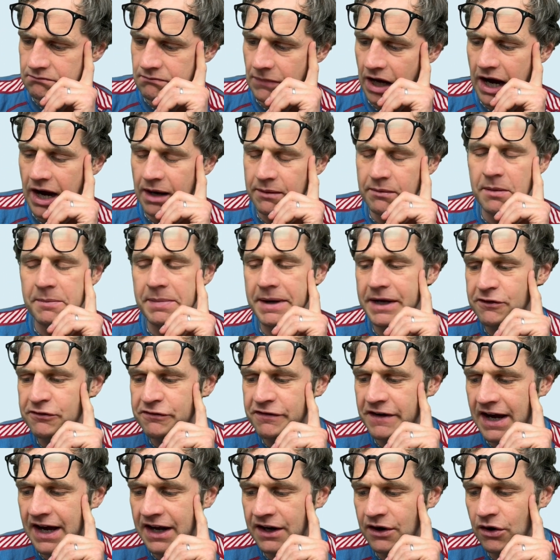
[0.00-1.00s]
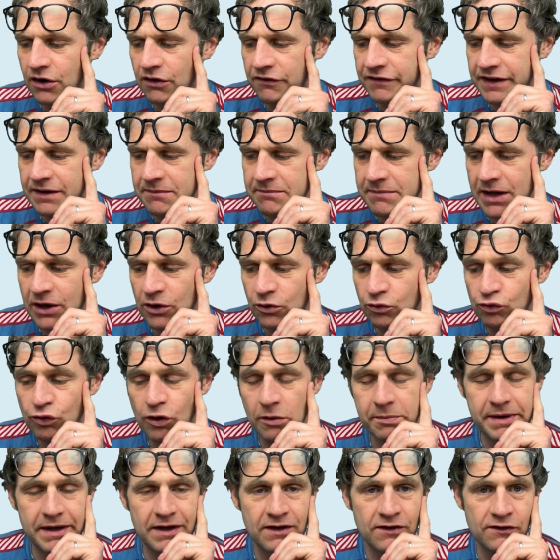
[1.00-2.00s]
I'm a big fan of the Mel
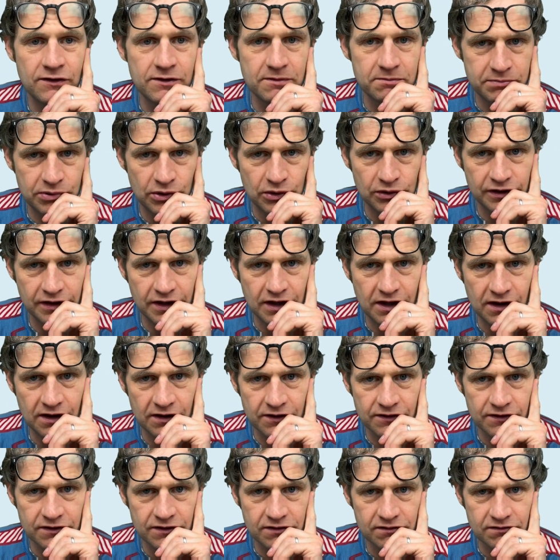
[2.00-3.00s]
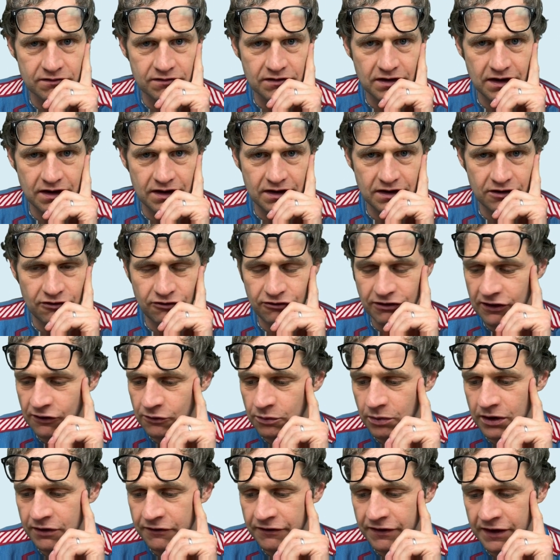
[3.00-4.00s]
Robbins podcast. She's
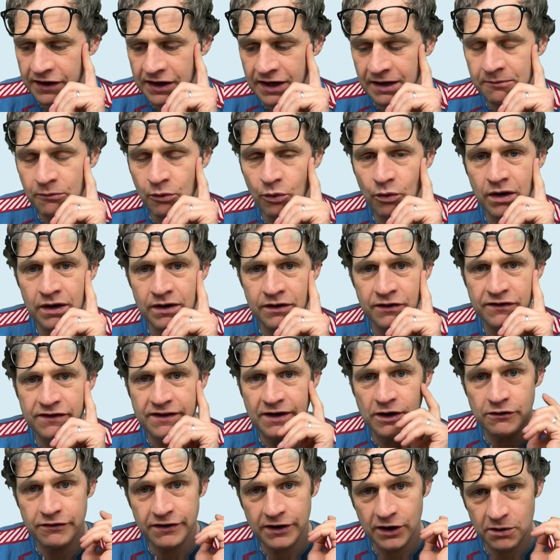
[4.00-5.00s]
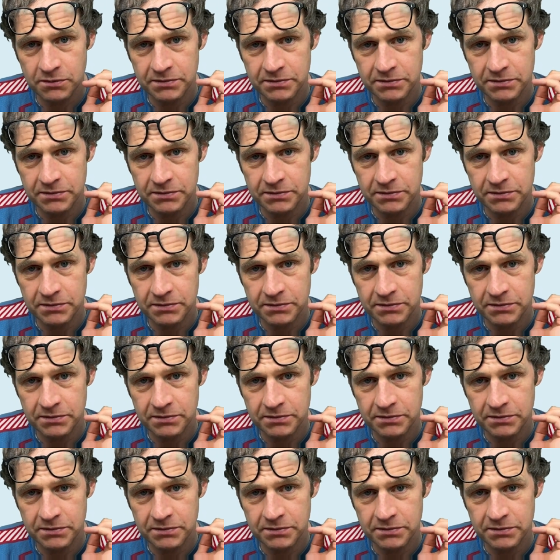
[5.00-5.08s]
one of the #1 self-help